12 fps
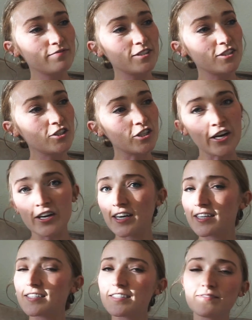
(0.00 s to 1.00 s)
share
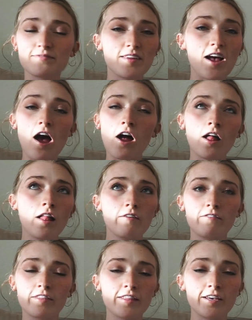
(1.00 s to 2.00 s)
it, all
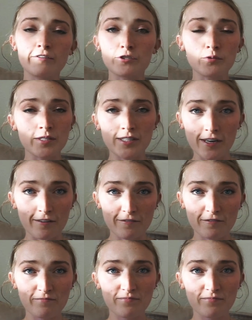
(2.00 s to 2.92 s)
of the usual stuff.